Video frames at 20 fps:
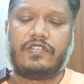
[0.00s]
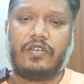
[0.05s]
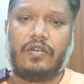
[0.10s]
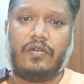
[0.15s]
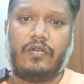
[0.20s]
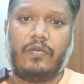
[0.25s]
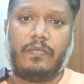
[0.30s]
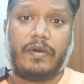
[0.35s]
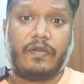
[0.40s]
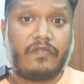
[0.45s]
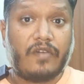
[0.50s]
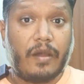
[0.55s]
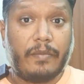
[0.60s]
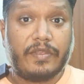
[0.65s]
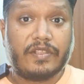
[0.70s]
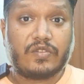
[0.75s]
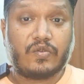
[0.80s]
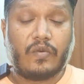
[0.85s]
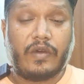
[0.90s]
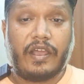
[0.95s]
So
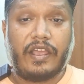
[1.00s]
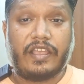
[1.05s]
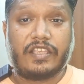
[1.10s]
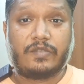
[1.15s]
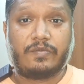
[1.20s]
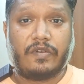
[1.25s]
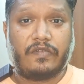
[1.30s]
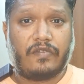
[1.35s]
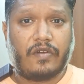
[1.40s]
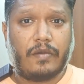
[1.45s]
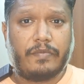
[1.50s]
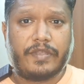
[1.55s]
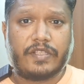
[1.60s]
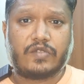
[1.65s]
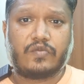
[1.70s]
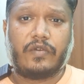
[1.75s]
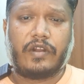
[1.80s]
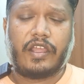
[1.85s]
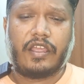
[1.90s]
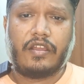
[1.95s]
performance
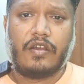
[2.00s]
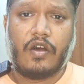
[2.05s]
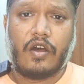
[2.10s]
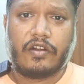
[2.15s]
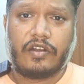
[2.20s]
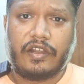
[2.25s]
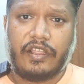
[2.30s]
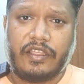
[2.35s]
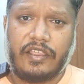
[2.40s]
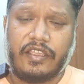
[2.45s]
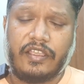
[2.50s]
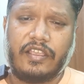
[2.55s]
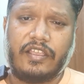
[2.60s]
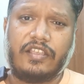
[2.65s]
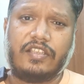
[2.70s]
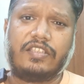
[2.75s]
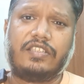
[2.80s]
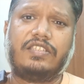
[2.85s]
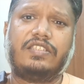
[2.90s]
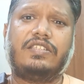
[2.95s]
what I got
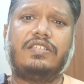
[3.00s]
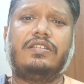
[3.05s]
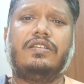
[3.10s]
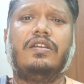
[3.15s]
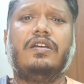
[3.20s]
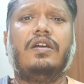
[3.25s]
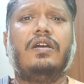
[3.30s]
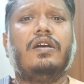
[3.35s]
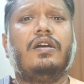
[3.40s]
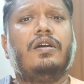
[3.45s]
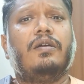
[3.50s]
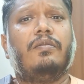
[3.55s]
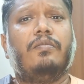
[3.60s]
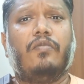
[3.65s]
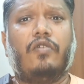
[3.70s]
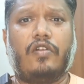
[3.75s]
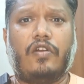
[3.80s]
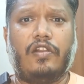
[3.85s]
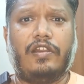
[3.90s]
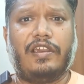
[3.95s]
is
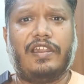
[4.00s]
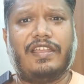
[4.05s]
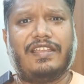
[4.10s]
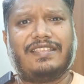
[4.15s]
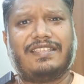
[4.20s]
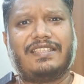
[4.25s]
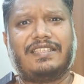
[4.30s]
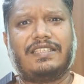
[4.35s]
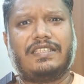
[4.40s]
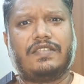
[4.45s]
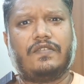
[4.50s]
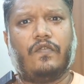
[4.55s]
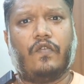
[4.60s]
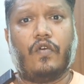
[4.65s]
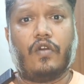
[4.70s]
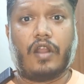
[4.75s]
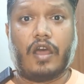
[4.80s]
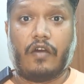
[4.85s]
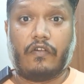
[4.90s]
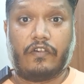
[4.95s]
more or less
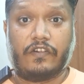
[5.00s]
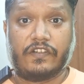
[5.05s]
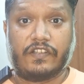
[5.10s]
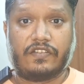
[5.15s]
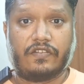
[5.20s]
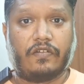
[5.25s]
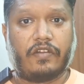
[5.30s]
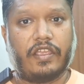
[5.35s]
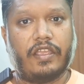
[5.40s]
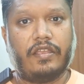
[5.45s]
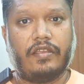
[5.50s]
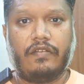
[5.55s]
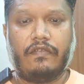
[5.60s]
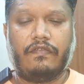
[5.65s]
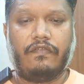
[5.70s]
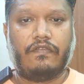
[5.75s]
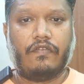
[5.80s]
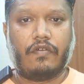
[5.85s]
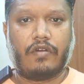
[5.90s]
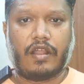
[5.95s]
4 hours. Okay,
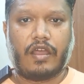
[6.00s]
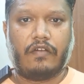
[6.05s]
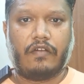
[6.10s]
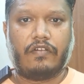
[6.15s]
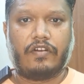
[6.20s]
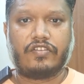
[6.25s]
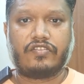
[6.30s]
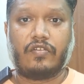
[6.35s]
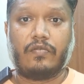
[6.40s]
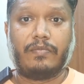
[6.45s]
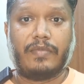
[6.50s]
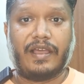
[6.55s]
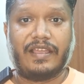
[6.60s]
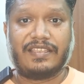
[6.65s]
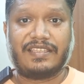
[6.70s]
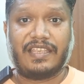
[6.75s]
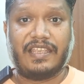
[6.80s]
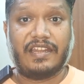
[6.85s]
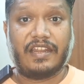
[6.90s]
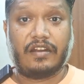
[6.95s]
4 hours on
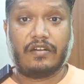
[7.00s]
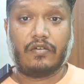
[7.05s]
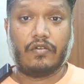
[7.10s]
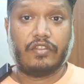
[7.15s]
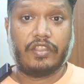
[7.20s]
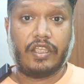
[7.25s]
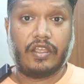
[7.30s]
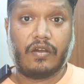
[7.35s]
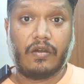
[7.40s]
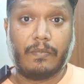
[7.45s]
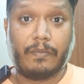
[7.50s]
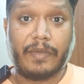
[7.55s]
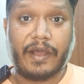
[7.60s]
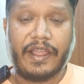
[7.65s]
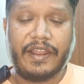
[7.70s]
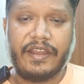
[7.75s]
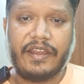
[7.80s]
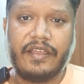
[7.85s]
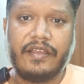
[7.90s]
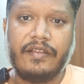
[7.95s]
my skin and clothing
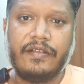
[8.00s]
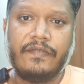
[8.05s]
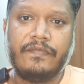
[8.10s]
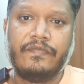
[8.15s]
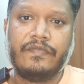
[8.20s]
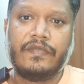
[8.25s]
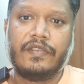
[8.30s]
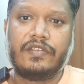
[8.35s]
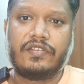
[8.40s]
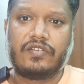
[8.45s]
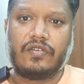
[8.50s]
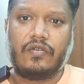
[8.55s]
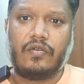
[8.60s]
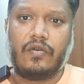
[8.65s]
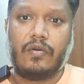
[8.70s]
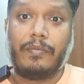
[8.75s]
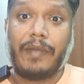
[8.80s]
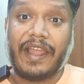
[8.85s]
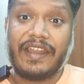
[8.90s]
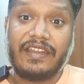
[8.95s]
combined.
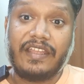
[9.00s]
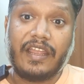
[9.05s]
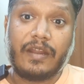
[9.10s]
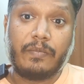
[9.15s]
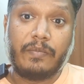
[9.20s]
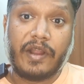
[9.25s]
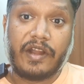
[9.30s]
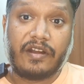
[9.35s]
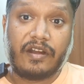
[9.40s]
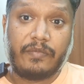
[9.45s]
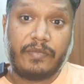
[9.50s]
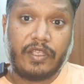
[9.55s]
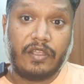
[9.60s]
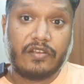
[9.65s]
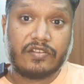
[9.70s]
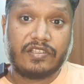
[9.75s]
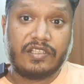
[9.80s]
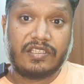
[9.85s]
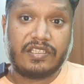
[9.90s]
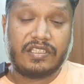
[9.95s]
So might get better
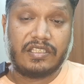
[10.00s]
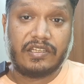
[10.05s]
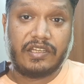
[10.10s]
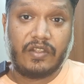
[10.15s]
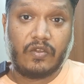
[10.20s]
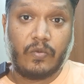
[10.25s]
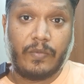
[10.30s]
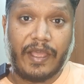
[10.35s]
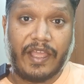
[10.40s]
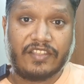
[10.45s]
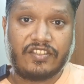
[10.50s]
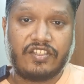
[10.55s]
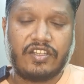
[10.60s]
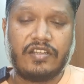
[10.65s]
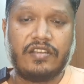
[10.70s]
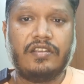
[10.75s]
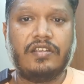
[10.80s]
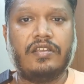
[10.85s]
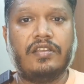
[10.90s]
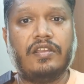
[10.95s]
because this is a new
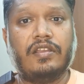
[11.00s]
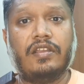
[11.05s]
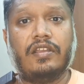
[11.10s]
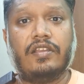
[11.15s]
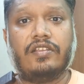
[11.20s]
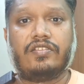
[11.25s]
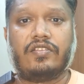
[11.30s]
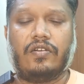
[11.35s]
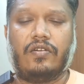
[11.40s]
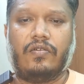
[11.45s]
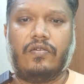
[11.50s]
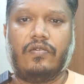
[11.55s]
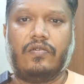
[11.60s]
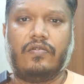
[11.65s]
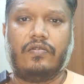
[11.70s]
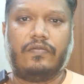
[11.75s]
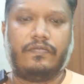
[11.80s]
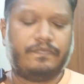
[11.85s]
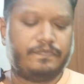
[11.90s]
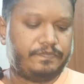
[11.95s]
batch.
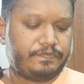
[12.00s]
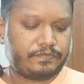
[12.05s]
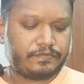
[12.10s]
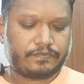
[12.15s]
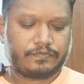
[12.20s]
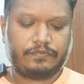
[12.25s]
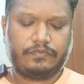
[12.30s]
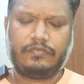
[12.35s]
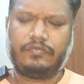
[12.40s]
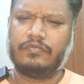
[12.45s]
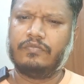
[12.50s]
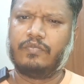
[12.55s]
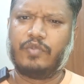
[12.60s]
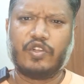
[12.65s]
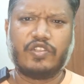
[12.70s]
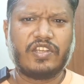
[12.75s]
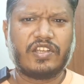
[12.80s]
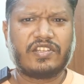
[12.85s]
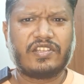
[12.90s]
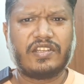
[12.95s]
So
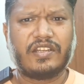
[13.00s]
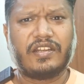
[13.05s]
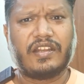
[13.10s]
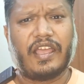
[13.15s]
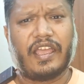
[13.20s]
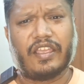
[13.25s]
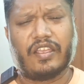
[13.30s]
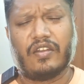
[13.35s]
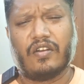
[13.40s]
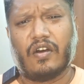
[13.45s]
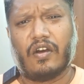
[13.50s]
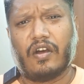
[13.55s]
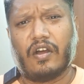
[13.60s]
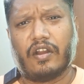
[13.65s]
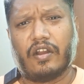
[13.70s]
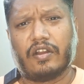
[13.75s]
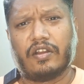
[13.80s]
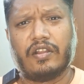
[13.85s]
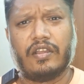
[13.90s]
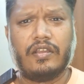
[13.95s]
projection, I
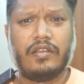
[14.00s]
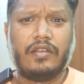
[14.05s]
got